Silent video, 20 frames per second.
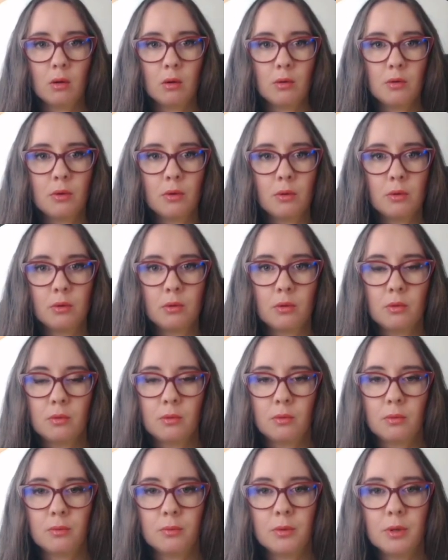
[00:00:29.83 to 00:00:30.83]

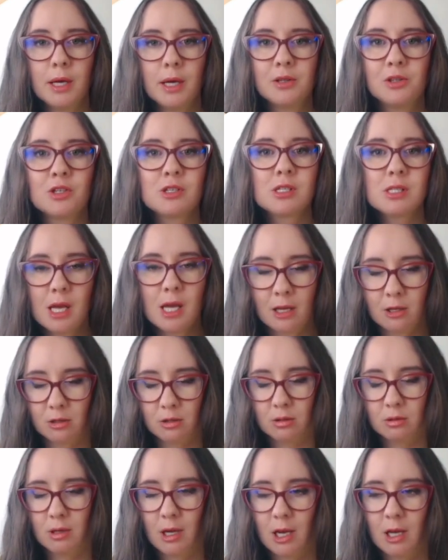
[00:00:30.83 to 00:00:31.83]

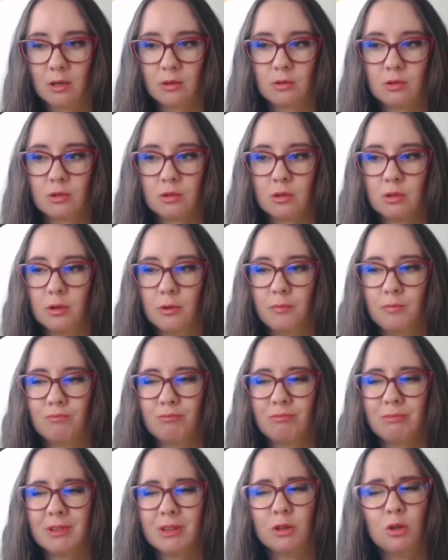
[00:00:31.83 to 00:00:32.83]
understand and
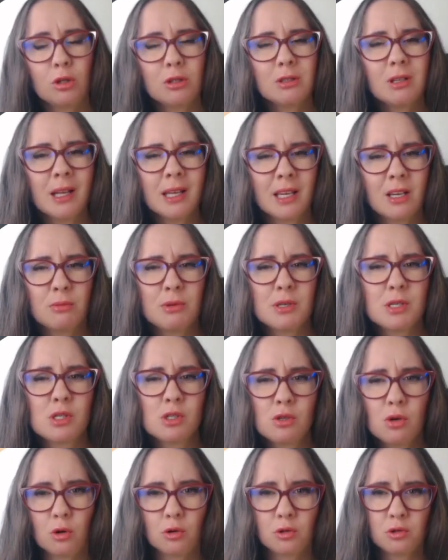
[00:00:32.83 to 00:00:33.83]
not like
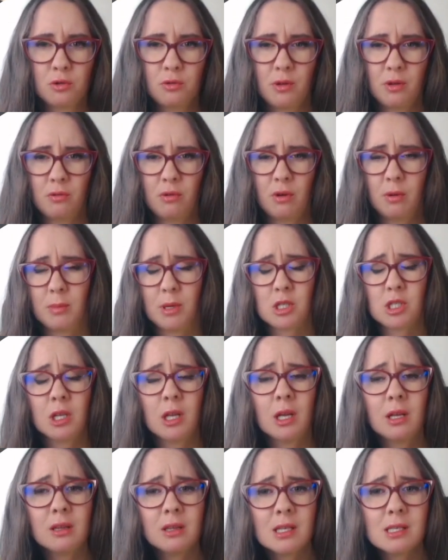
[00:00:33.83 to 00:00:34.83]
research the information,
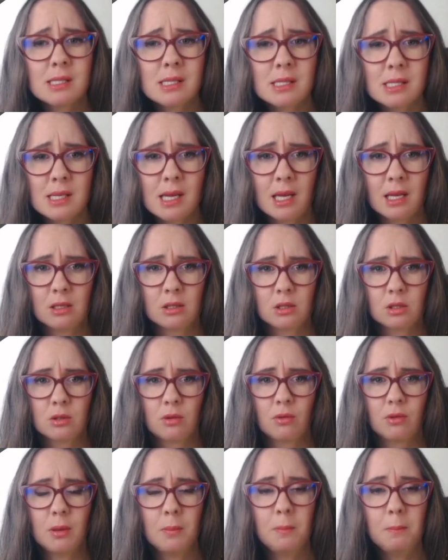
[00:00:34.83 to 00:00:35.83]
understand
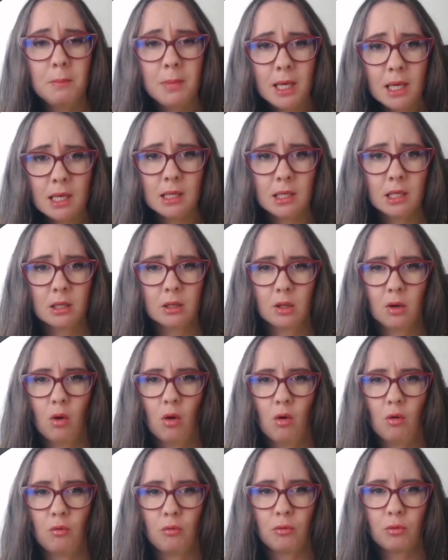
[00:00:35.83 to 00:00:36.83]
the meaning
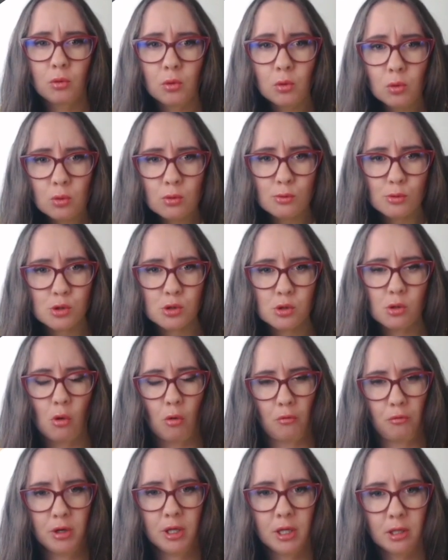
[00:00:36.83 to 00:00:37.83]
of rules
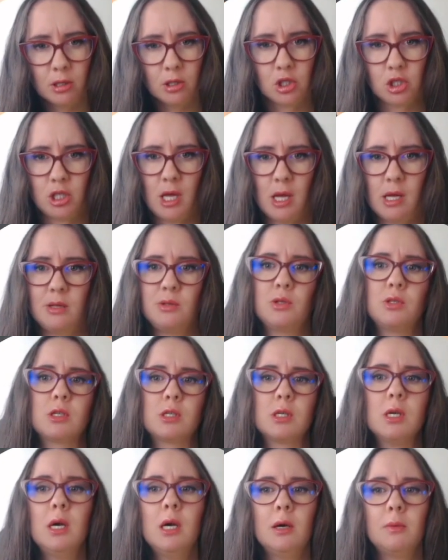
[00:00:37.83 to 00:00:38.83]
of English
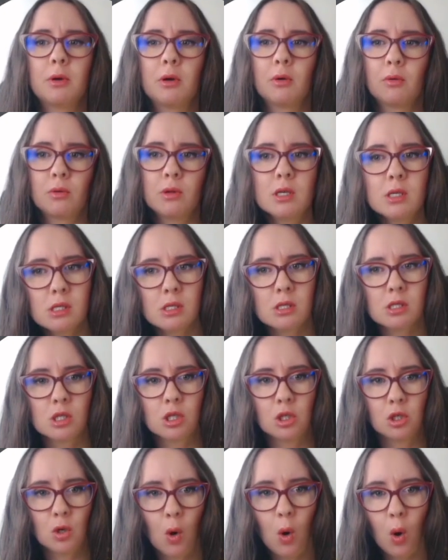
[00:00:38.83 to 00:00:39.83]
tenses, because this
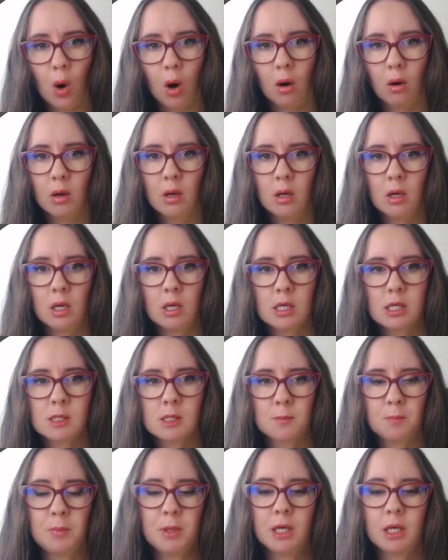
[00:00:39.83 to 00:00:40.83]
is your
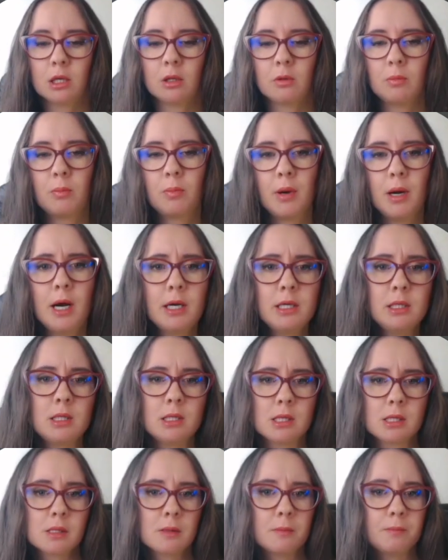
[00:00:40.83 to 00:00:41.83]
speaking
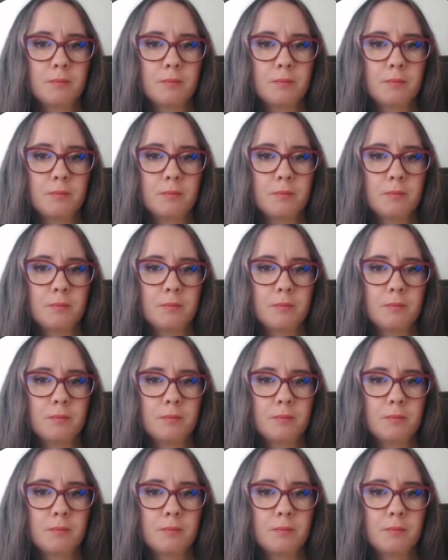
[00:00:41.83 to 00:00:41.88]
practice.